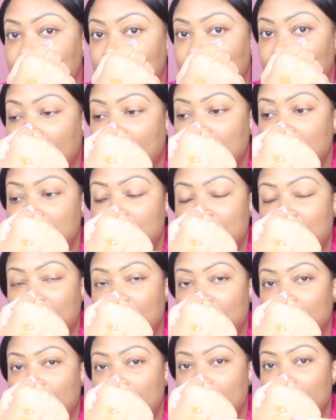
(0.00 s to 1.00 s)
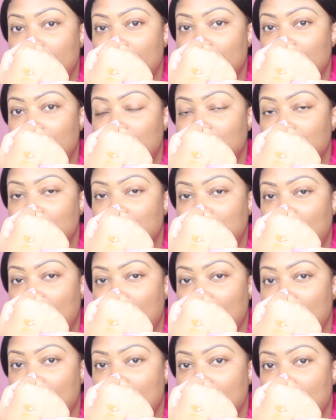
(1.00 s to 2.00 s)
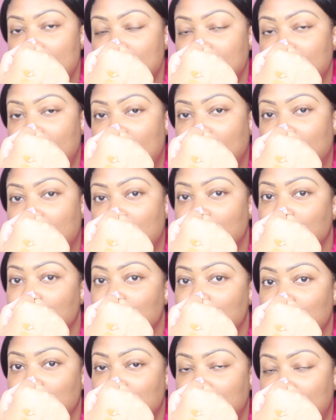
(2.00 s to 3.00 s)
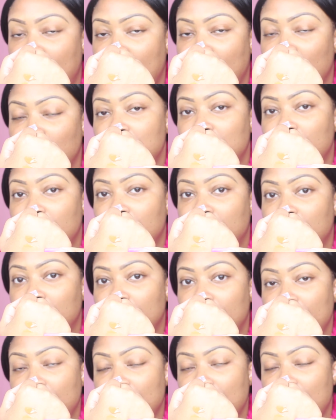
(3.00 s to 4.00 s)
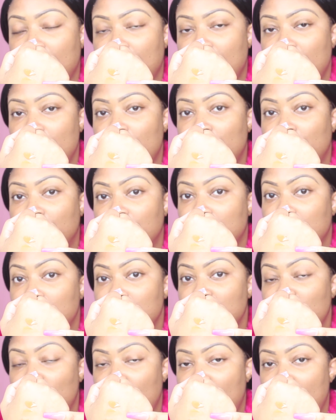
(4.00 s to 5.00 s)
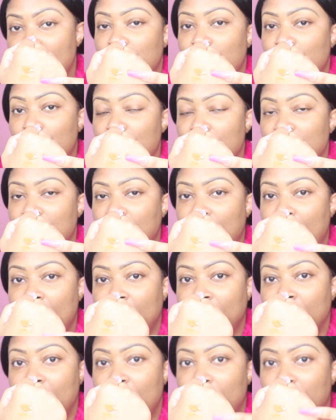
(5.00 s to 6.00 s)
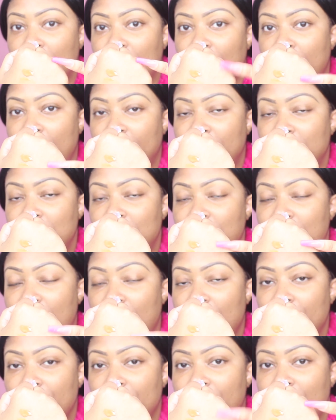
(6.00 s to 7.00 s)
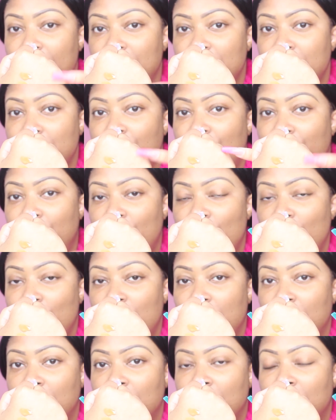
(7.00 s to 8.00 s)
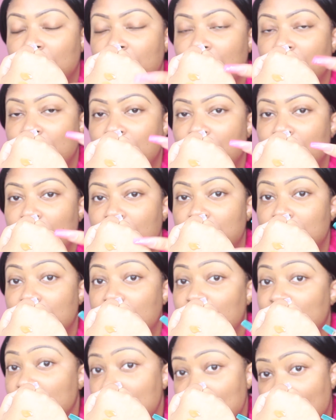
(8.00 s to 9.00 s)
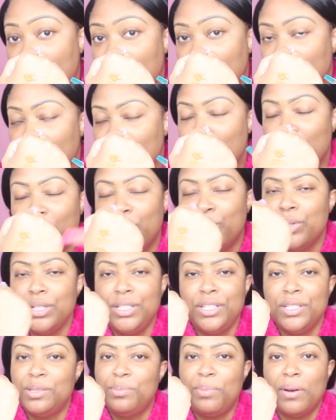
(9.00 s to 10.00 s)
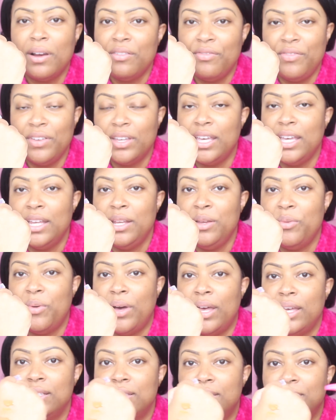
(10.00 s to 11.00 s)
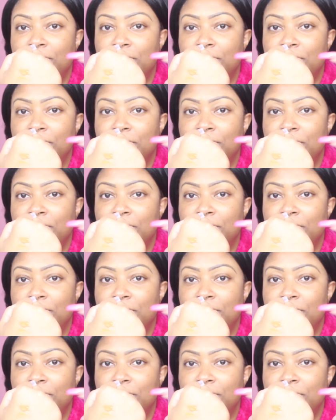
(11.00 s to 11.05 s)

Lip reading: Like I said, the middle shade is my go-to shade. The Butter Pecan Born This Way. So more than likely, I'm going to have to save this for the summertime, which is perfect anyways.